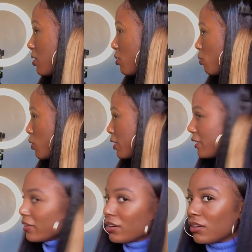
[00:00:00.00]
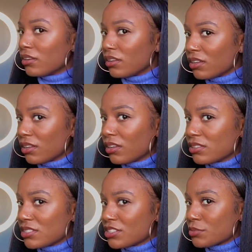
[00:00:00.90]
what? Is
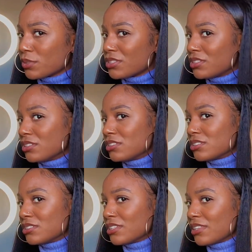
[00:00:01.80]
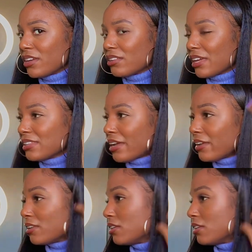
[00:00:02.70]
it just supposed to just sit there like that?